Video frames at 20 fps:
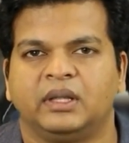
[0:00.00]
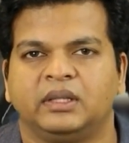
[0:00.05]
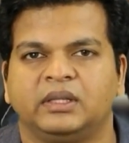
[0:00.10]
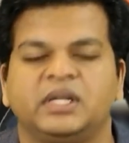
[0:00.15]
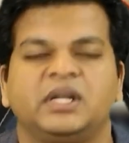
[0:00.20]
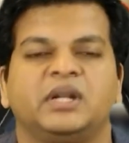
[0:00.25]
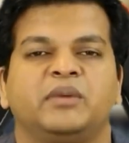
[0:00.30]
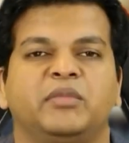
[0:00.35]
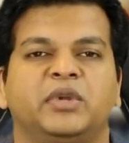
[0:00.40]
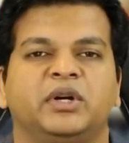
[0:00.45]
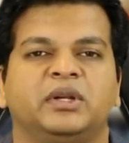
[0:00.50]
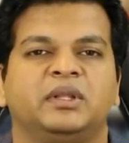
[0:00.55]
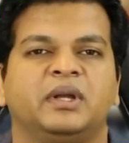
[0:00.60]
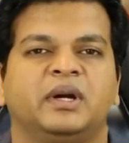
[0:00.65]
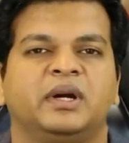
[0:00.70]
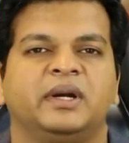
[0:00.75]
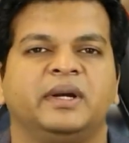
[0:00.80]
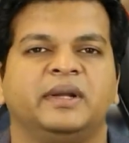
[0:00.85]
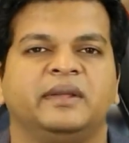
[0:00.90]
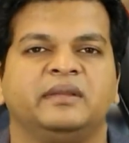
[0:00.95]
The number
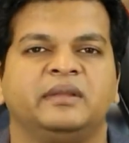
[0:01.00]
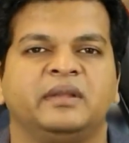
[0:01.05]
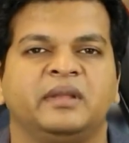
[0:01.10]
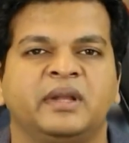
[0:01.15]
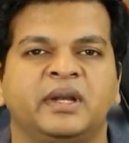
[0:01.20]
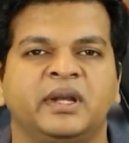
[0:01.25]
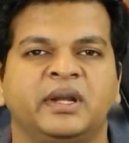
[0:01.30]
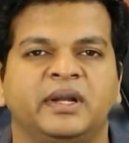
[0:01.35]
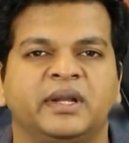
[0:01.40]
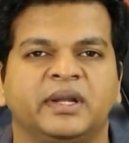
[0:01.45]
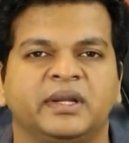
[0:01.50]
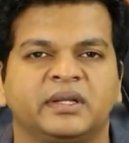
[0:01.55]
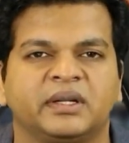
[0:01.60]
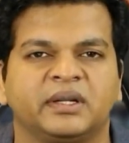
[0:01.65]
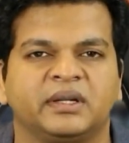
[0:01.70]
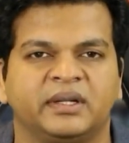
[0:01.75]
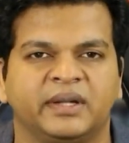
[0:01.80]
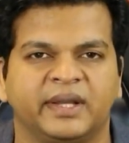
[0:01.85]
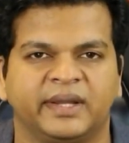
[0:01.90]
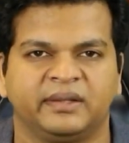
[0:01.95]
third is
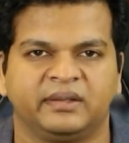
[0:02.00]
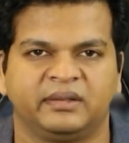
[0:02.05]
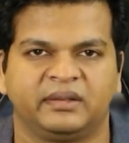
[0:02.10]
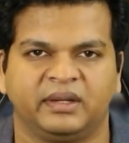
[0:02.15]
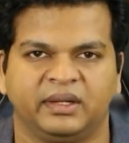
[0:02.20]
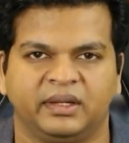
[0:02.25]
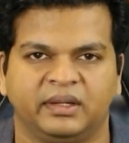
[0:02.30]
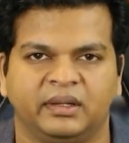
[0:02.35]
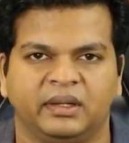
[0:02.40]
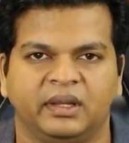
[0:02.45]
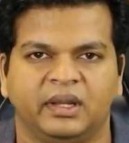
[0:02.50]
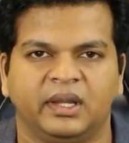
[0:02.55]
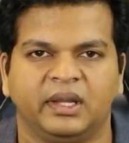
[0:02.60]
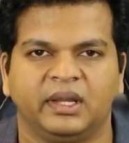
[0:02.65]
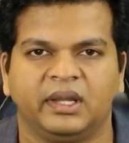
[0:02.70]
irritation testing.